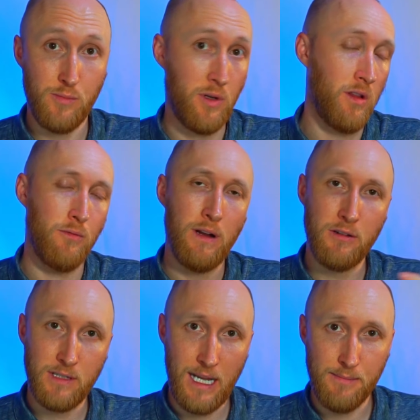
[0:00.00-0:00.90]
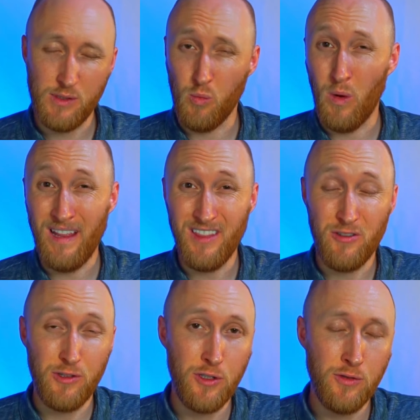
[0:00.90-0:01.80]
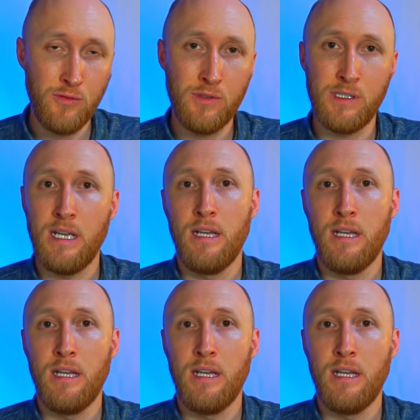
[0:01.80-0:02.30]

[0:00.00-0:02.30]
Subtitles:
particularly record types, when they're used,